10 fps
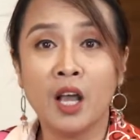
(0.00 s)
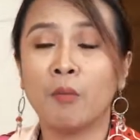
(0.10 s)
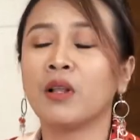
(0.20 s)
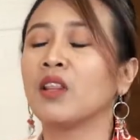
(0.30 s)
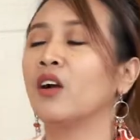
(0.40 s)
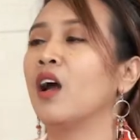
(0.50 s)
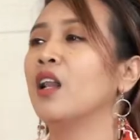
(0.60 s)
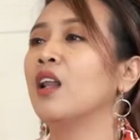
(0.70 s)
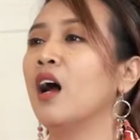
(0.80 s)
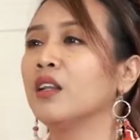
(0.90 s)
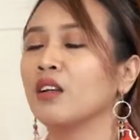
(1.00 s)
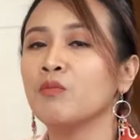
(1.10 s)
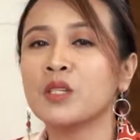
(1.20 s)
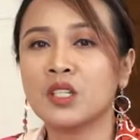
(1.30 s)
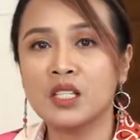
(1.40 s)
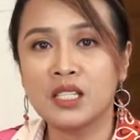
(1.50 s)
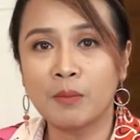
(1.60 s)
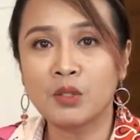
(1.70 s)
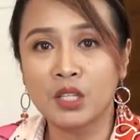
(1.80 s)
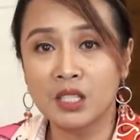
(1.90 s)
But there are a lot of
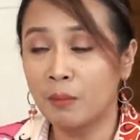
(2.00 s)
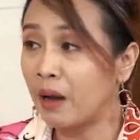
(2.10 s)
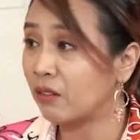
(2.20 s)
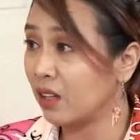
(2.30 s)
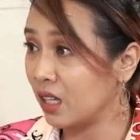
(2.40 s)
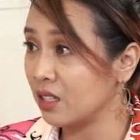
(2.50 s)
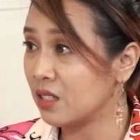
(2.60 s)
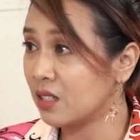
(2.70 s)
misconceptions about this.